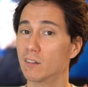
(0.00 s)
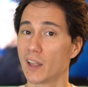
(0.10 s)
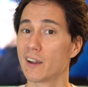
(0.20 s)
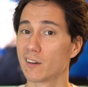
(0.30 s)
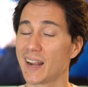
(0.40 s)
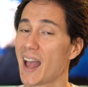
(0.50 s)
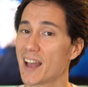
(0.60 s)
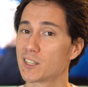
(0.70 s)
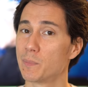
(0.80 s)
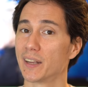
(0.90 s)
glaring
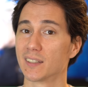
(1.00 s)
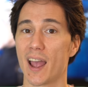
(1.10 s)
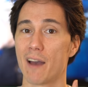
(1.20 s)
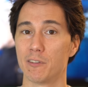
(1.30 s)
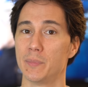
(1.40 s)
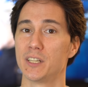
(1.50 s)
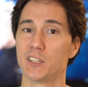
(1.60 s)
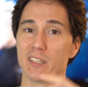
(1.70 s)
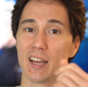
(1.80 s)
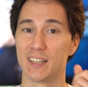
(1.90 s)
aspect I haven't
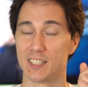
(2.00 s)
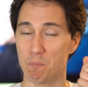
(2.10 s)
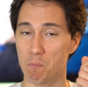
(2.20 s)
mentioned yet is